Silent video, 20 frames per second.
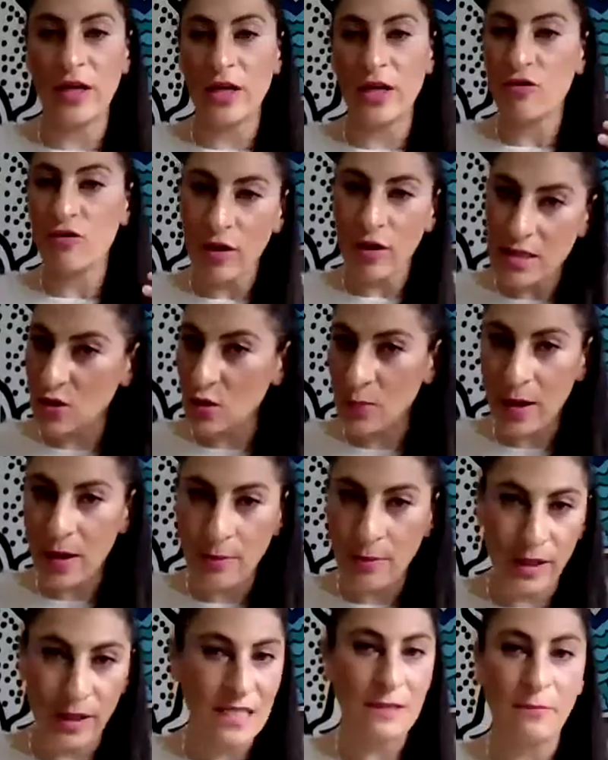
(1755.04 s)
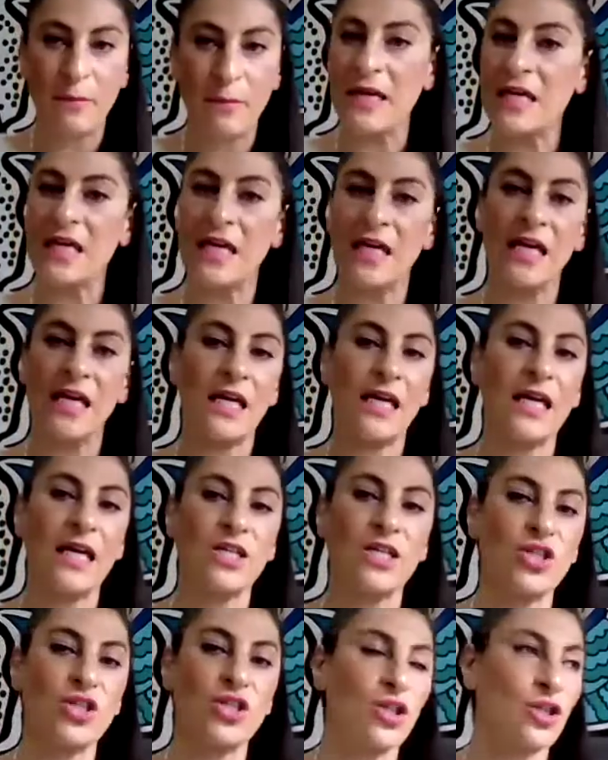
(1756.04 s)
increase your public speaking,
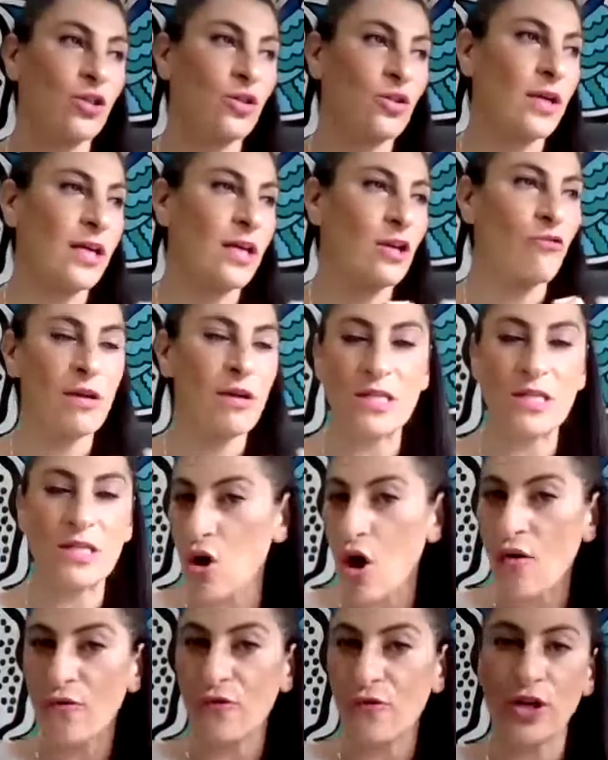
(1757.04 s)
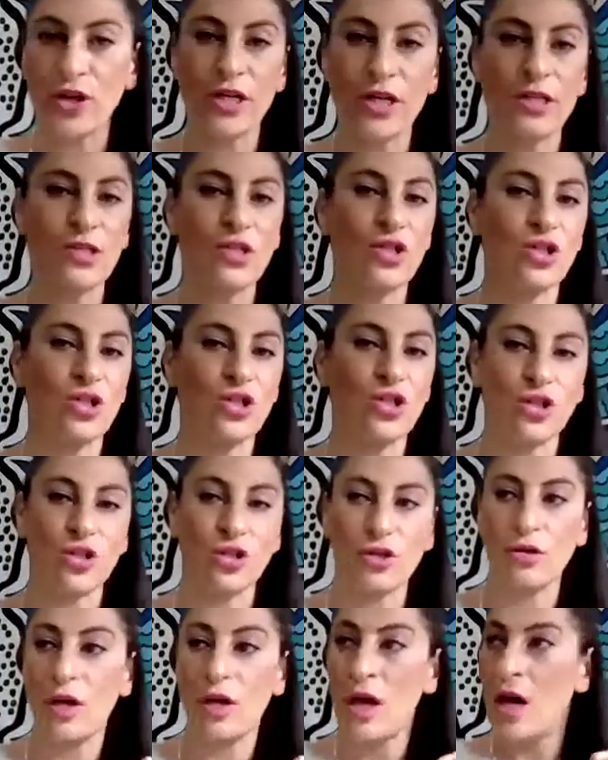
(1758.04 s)
to increase your confidence,
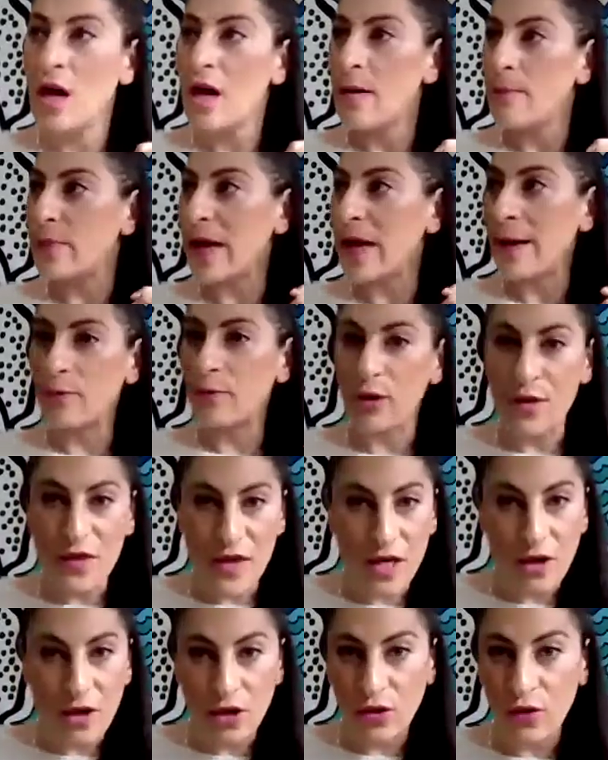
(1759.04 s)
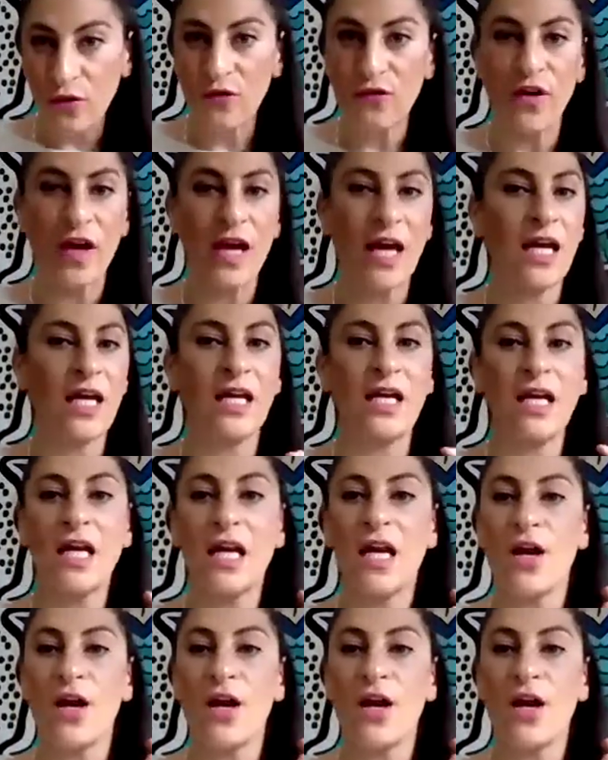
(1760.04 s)
to be able to think on your feet.